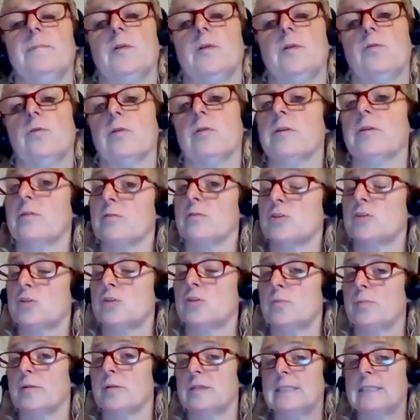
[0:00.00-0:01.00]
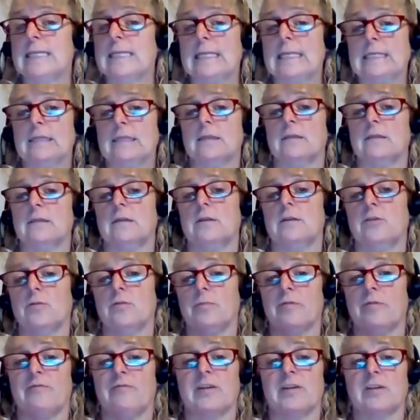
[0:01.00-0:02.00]
or your superintendent. Your
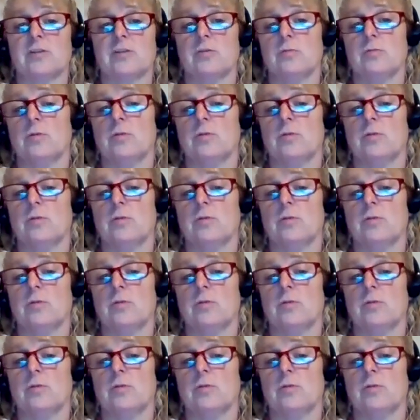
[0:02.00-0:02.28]
professional